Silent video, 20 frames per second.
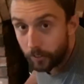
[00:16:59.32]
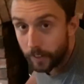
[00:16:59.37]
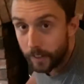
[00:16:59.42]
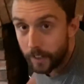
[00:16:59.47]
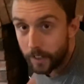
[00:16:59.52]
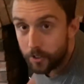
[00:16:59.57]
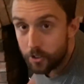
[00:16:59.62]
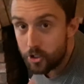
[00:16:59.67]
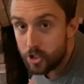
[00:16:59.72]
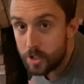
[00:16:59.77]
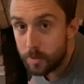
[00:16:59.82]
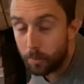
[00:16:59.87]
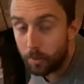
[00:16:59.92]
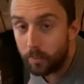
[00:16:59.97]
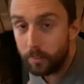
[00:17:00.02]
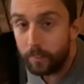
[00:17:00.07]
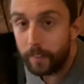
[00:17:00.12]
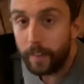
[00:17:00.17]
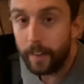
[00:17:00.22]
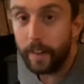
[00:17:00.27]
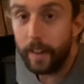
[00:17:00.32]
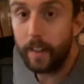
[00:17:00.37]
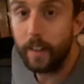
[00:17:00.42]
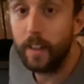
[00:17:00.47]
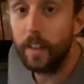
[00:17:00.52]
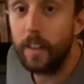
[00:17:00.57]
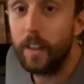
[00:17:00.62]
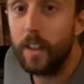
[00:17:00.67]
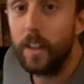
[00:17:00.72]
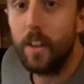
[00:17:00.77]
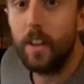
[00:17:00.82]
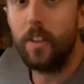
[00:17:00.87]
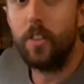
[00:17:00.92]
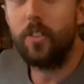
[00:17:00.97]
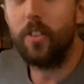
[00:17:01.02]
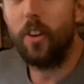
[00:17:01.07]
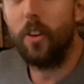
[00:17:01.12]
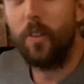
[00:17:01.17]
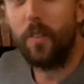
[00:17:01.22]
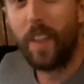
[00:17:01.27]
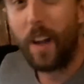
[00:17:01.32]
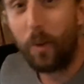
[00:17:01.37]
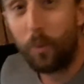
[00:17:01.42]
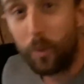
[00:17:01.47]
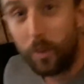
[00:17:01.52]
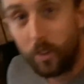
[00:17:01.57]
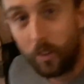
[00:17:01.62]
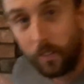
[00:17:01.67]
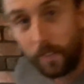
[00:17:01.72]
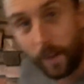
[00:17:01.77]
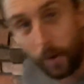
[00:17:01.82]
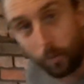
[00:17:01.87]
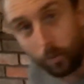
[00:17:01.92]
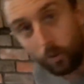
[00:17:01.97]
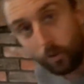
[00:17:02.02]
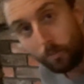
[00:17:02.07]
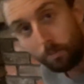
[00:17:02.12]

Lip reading: here, just above there. So that will